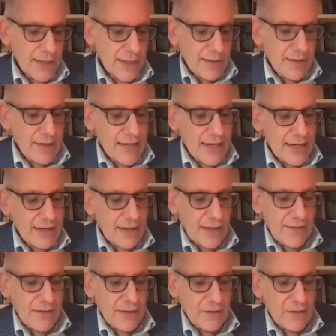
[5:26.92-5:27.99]
The thing is,
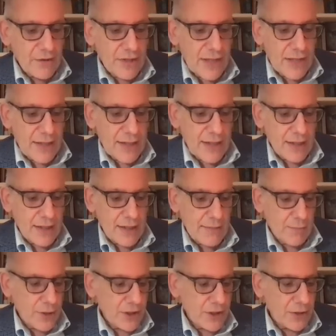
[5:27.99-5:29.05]
even if you did kill
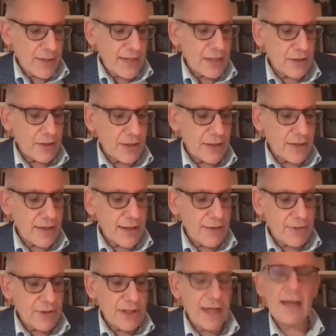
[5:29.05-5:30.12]
him, would it do any good,
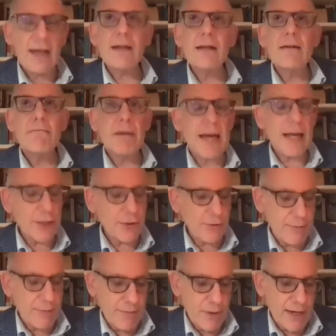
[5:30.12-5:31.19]
Sandra said? Pence
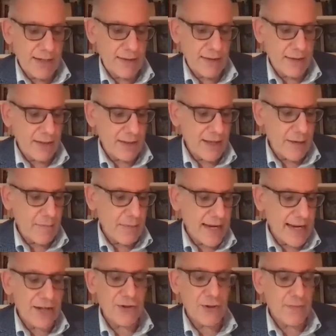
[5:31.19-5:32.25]
would be president. That
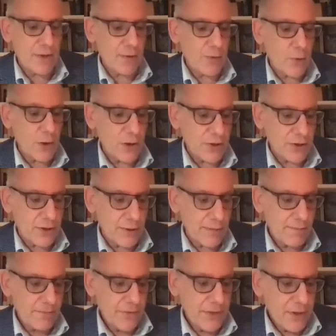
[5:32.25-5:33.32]
might actually be worse.
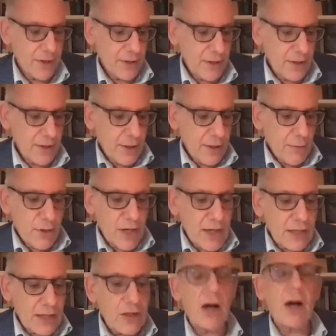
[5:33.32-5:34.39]
We're
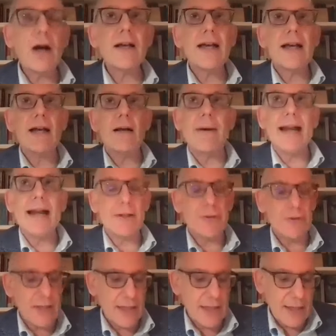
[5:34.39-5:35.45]
not talking about
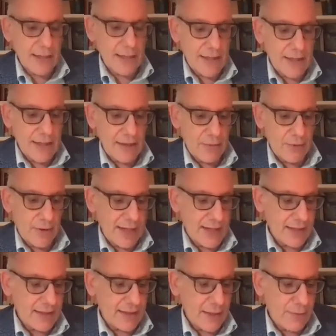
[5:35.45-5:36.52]
actually killing him,
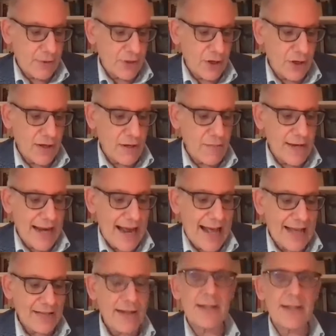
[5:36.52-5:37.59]
Grady said. We're talking about
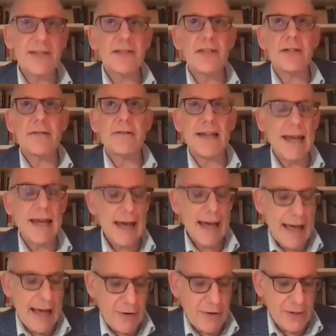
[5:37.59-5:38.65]
asking Siri
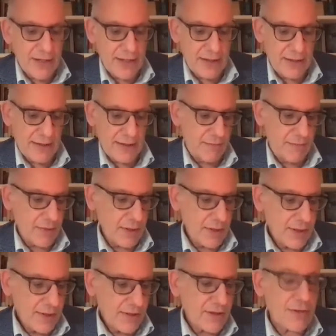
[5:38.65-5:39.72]
how to kill him.
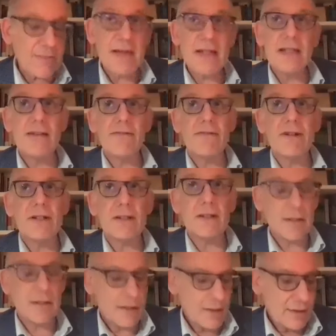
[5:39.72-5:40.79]
There's a big
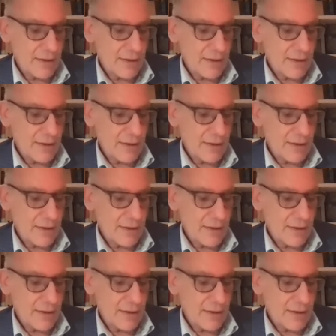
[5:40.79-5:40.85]
difference.